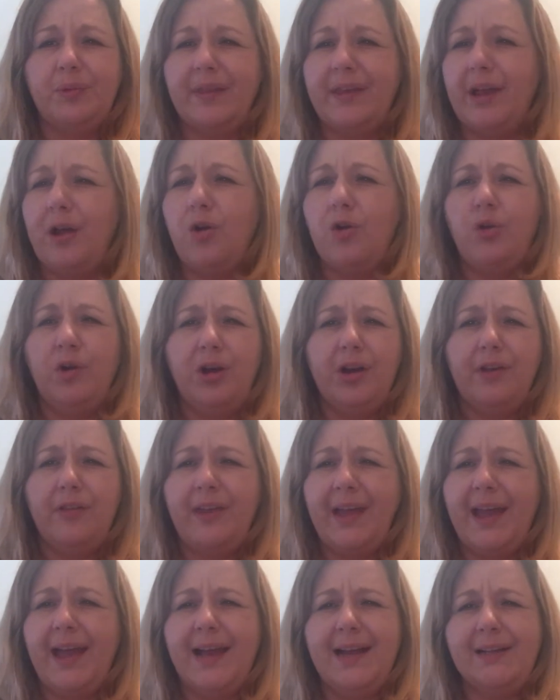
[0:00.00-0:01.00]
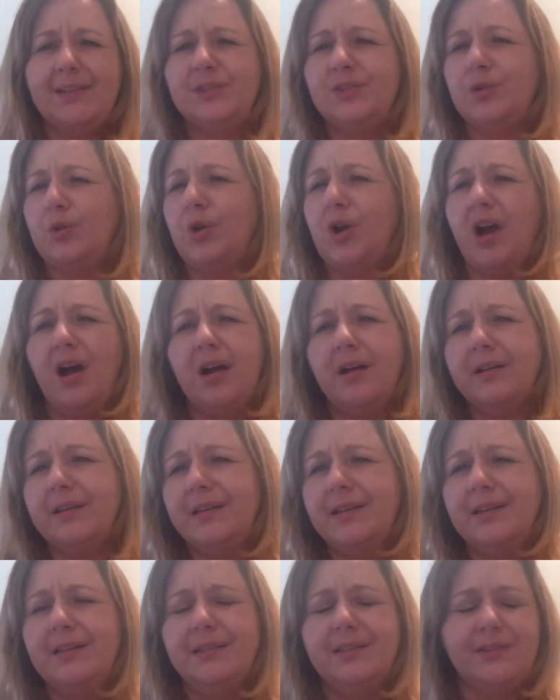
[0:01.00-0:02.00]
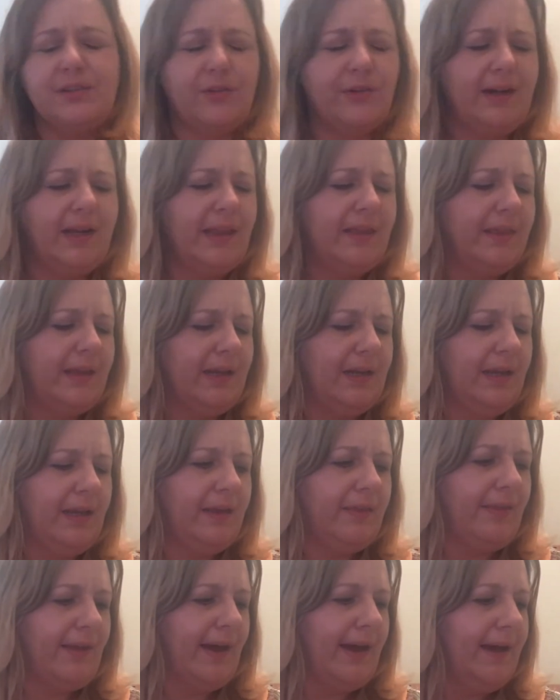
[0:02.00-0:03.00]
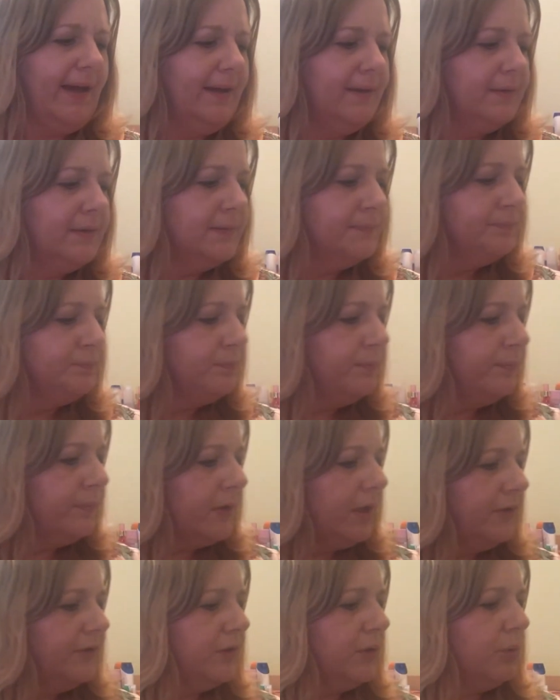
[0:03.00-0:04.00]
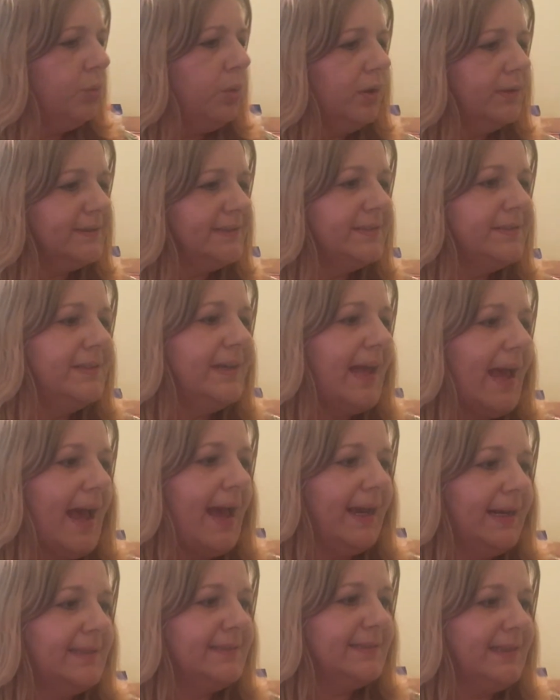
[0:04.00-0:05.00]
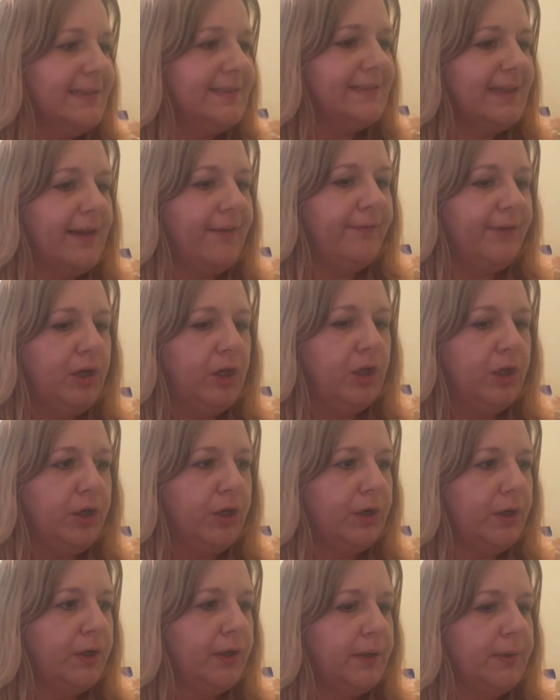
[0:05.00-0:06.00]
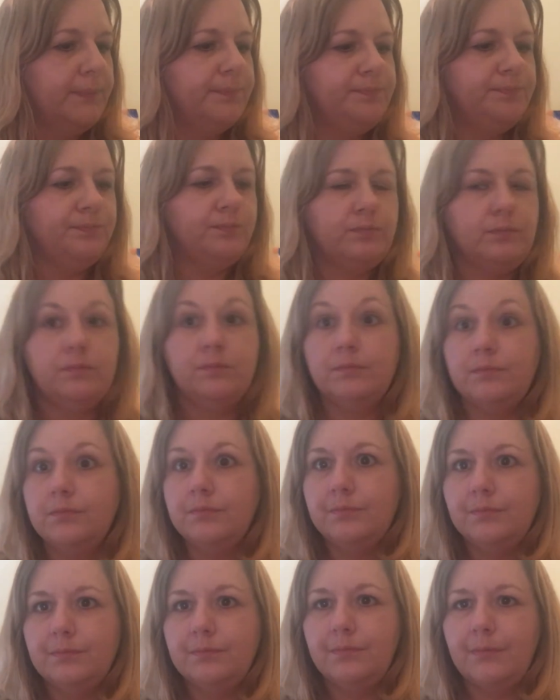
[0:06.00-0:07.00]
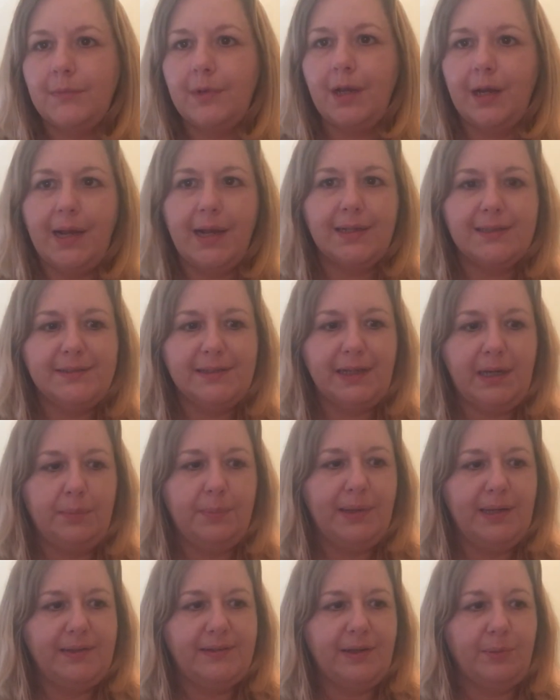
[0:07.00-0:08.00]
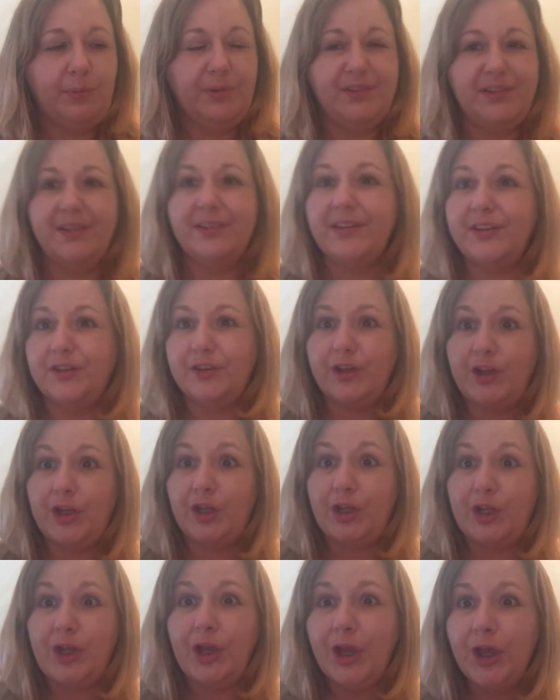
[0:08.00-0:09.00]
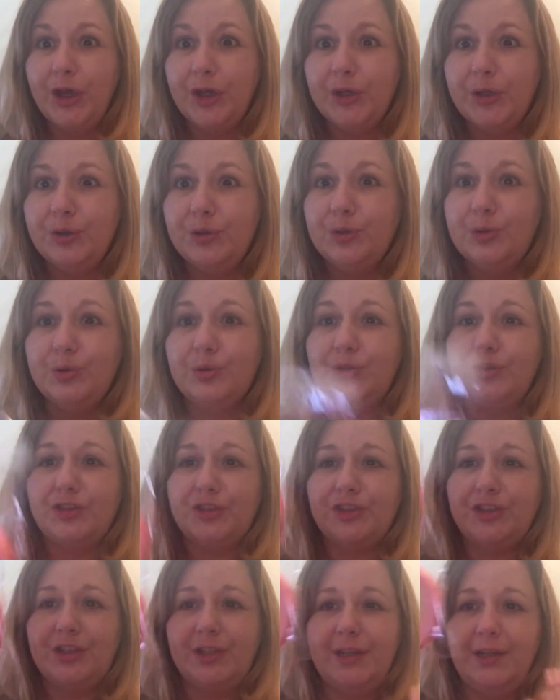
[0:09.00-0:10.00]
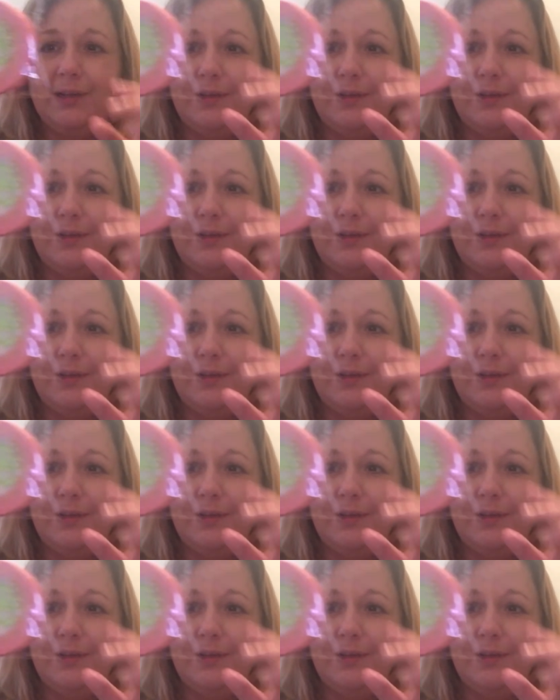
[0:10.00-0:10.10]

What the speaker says: where they get oil on their hands, or gardeners or anything like that. So what's next? Let's have a look. Next thing I picked up was this, it's huge.